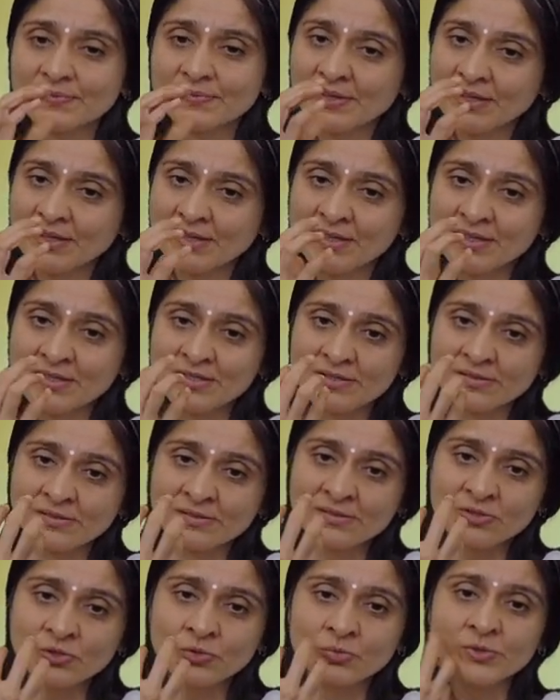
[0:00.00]
Can I
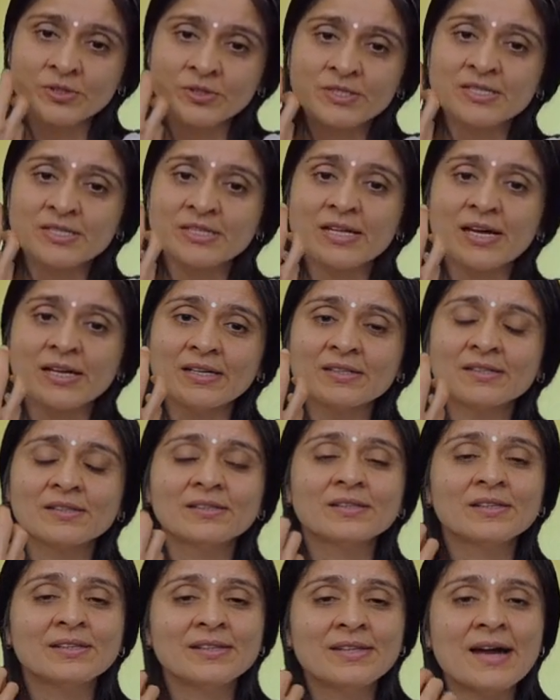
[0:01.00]
turn towards that?
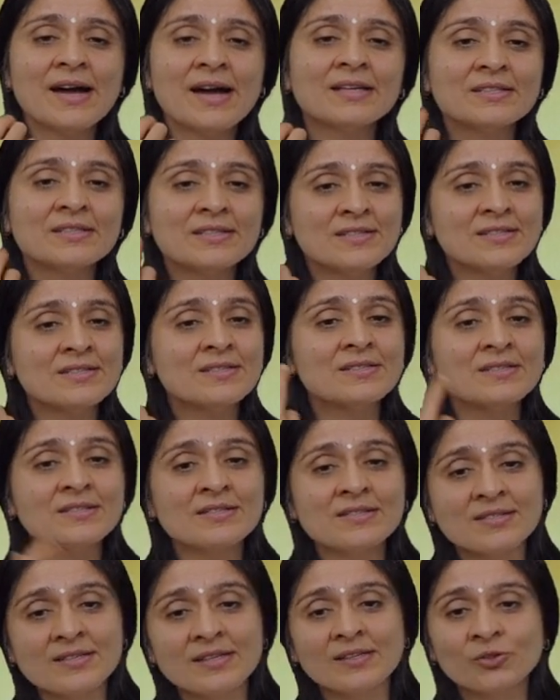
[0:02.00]
That is the
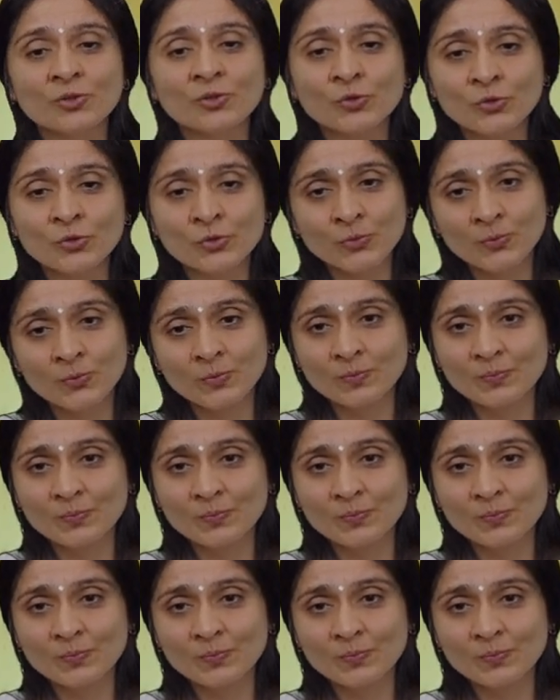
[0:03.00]
Sadguru.